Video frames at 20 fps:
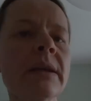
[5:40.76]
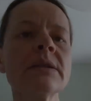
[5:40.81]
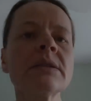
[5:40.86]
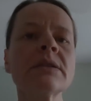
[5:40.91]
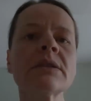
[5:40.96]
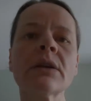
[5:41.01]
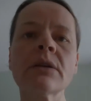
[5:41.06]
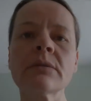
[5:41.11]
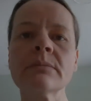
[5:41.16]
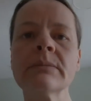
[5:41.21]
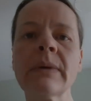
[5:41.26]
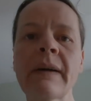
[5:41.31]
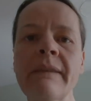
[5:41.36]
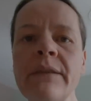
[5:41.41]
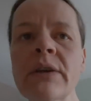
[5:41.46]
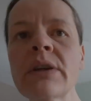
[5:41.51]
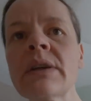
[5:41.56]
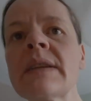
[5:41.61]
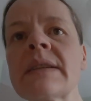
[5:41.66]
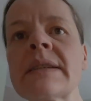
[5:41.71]
So my
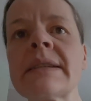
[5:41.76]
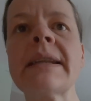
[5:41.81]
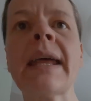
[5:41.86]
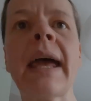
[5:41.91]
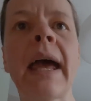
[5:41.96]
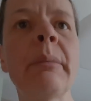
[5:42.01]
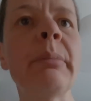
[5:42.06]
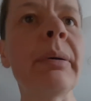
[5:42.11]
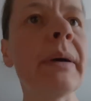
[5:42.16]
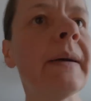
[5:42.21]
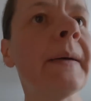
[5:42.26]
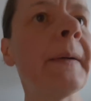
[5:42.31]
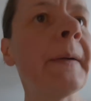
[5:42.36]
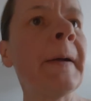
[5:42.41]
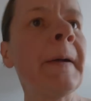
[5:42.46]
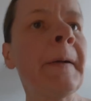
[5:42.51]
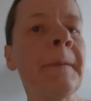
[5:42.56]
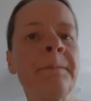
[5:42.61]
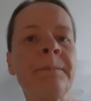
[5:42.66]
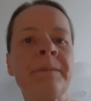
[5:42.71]
first step
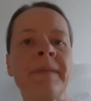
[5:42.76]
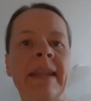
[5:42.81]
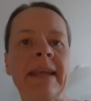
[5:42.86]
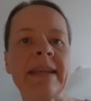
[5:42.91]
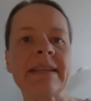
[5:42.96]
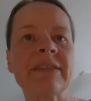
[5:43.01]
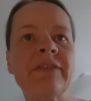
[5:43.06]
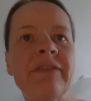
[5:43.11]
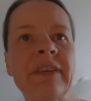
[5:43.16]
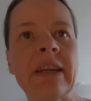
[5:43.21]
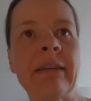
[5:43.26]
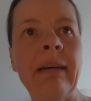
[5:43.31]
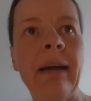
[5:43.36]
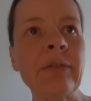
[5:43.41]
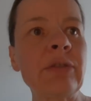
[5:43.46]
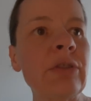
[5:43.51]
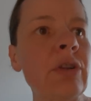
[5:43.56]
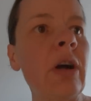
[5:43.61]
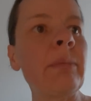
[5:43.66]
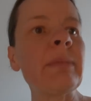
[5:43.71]
is to figure
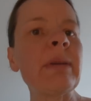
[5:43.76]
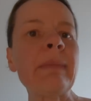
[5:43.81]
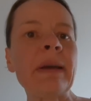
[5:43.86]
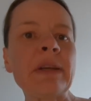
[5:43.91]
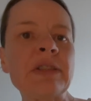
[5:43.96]
out, I've done all my